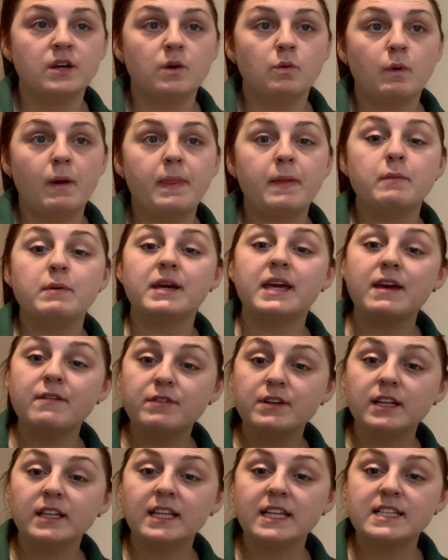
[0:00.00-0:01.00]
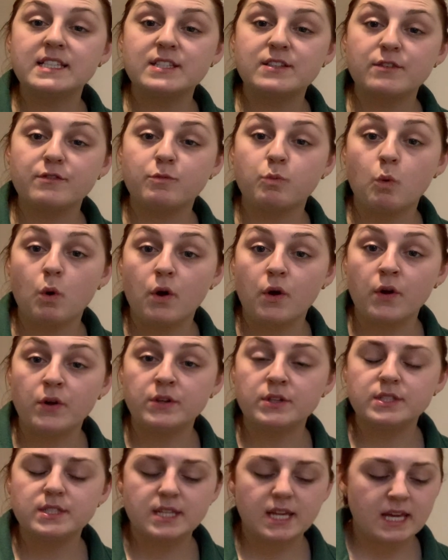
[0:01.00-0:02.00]
when they were given a list of
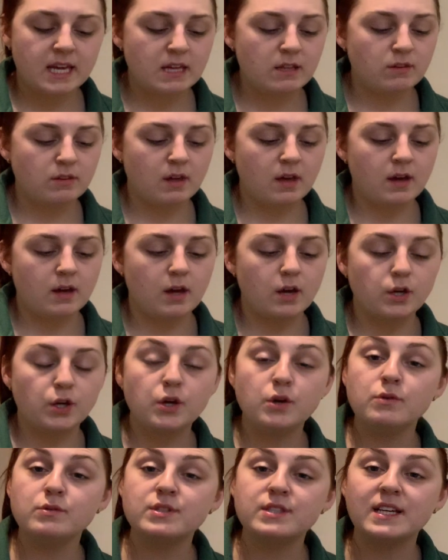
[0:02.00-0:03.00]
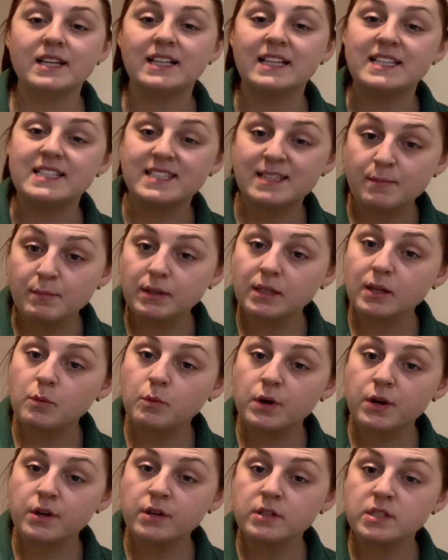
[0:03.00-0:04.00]
words, either acoustically similar
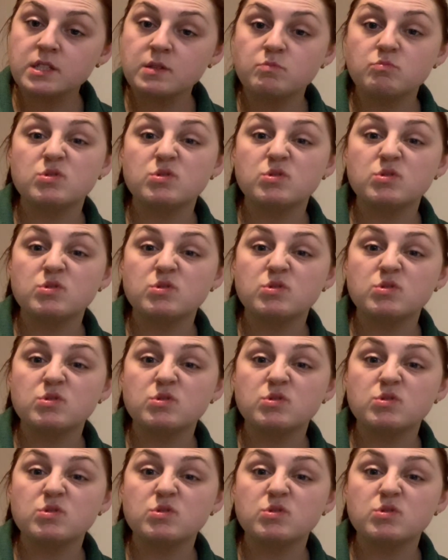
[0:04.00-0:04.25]
words,